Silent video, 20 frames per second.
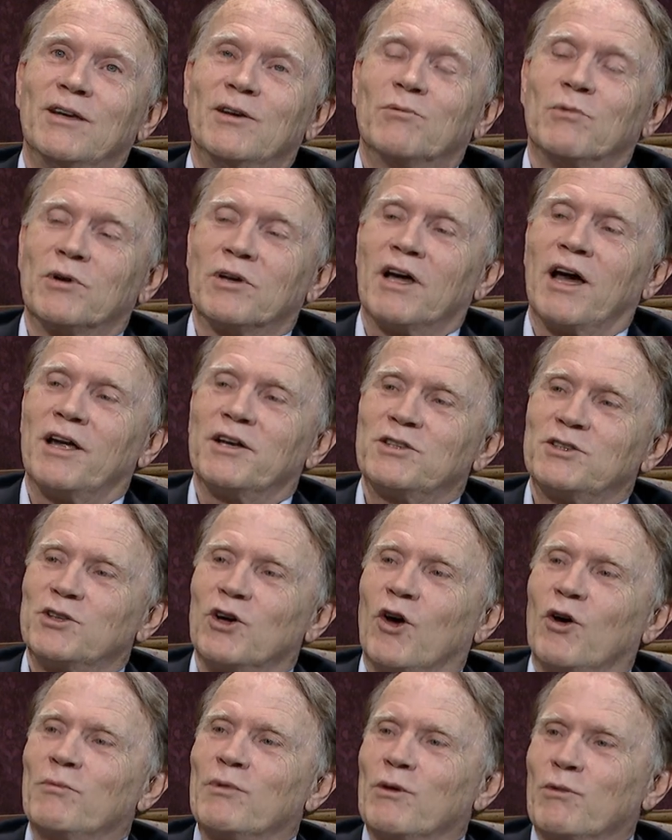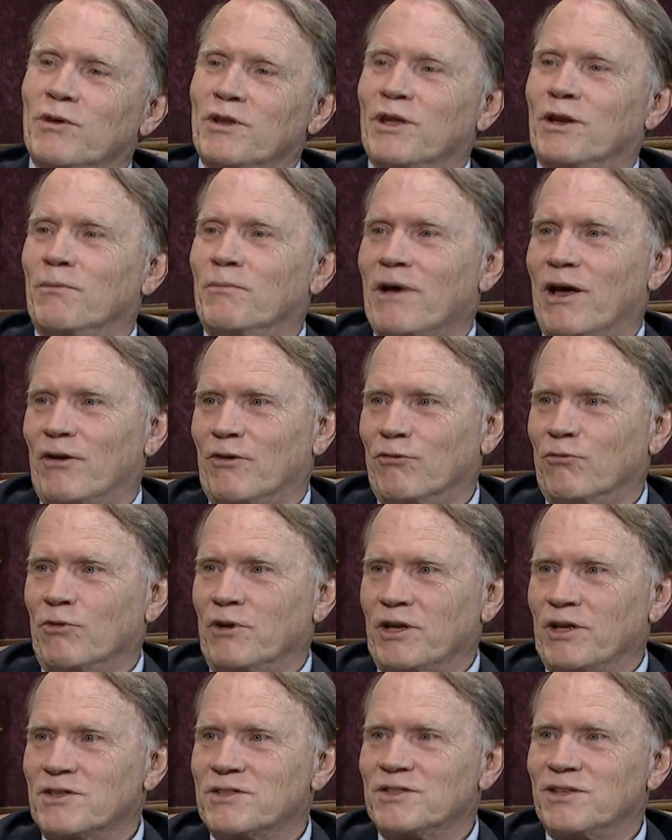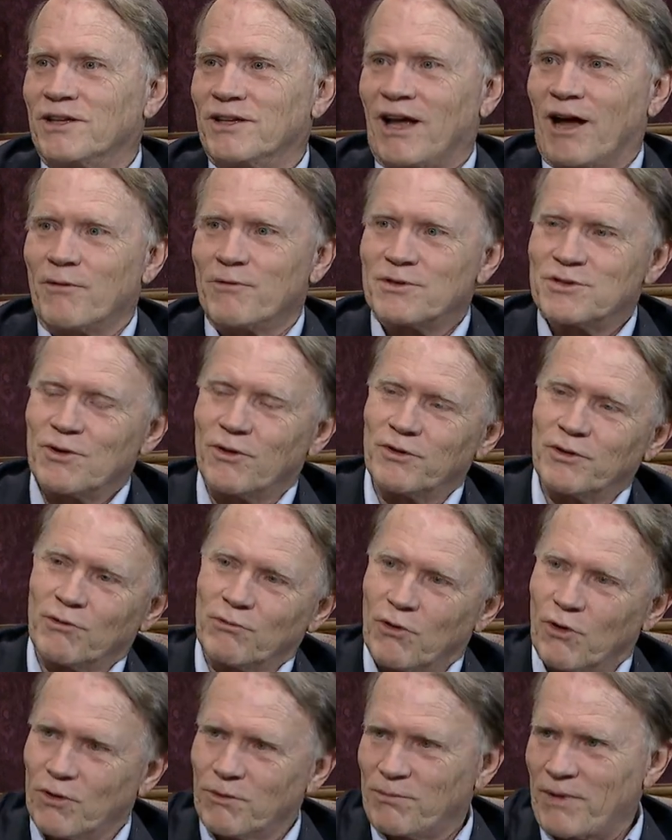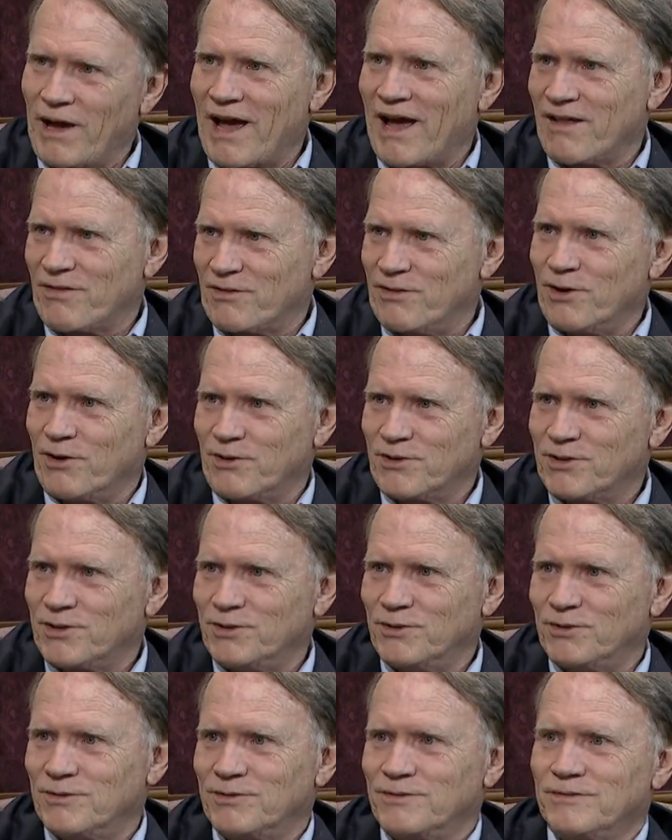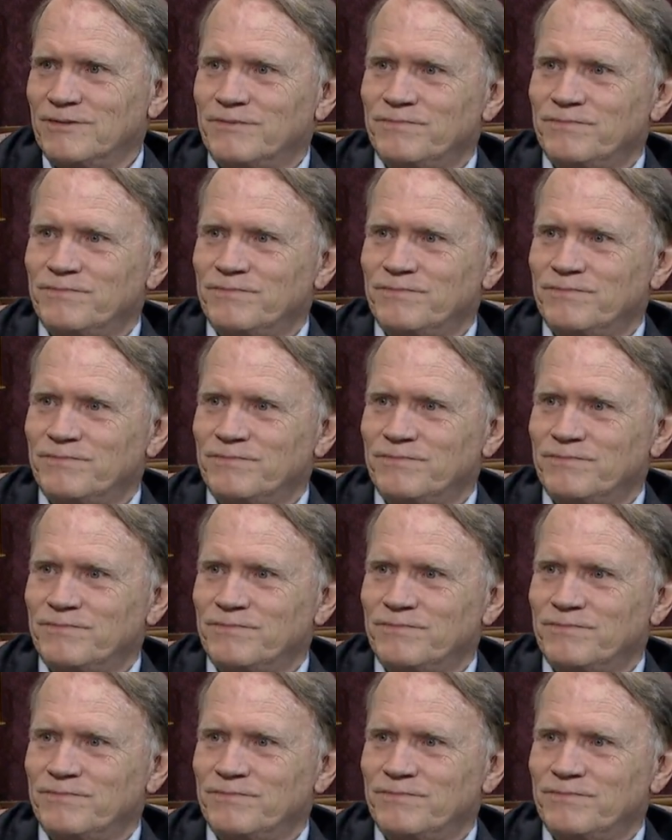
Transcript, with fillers: Well, God showed me within a matter of weeks that I was on the wrong path there, too.